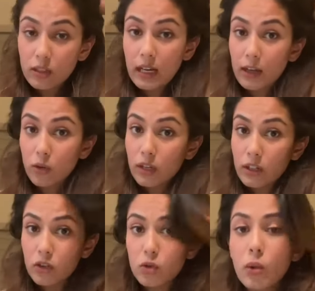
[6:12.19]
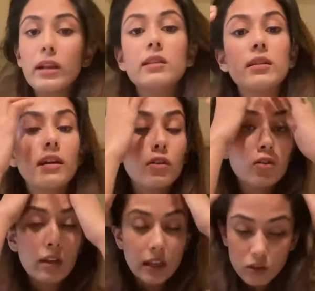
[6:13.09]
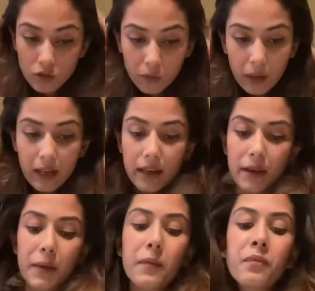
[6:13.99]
Then I don't need to do anything to the rest of my hair.